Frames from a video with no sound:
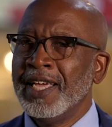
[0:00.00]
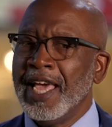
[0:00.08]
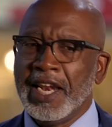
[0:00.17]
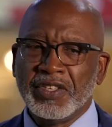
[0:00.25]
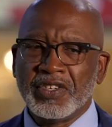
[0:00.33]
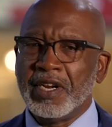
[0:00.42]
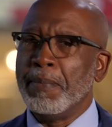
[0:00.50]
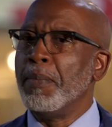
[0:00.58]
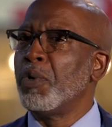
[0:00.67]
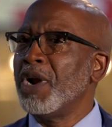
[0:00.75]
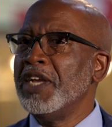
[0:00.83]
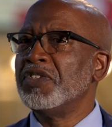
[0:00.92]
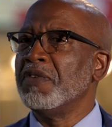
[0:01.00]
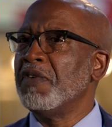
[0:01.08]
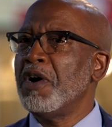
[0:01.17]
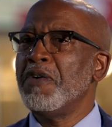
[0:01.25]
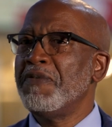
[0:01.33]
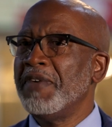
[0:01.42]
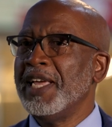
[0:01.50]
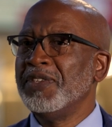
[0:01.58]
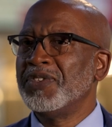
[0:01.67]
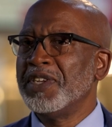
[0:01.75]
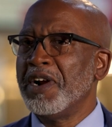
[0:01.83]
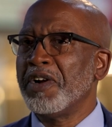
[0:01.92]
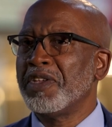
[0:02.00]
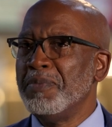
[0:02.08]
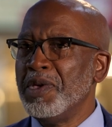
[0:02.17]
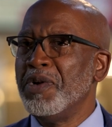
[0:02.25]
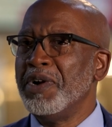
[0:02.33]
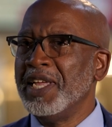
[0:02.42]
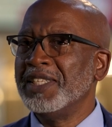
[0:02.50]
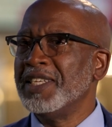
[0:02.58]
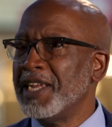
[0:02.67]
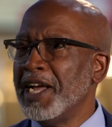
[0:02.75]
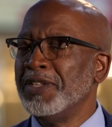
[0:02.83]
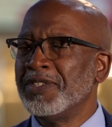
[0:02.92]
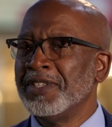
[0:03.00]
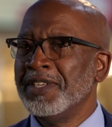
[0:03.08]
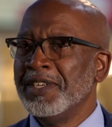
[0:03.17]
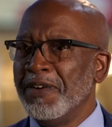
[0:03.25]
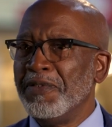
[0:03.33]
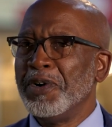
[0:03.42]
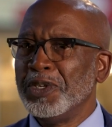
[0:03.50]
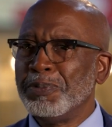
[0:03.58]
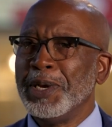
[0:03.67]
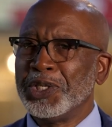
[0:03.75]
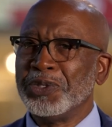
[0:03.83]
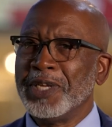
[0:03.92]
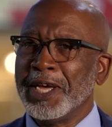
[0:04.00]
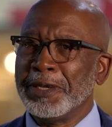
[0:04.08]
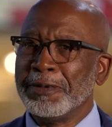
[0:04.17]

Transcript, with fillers: and it's an embrace of all faiths in our community, and tonight's a very special night.